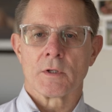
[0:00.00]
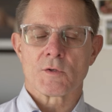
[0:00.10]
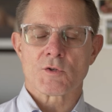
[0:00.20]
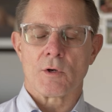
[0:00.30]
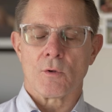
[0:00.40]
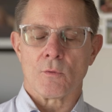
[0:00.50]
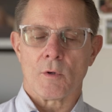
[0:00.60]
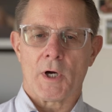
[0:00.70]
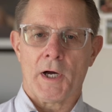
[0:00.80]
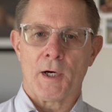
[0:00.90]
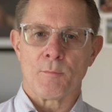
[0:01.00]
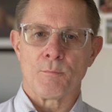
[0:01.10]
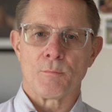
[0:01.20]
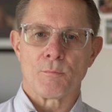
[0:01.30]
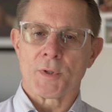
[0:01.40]
So
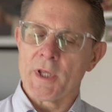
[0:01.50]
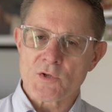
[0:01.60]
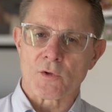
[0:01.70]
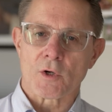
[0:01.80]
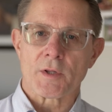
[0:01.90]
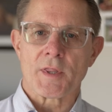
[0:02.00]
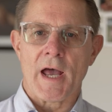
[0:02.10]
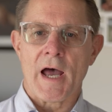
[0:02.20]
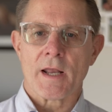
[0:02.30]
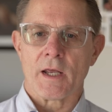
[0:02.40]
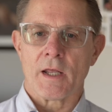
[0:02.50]
please look at that.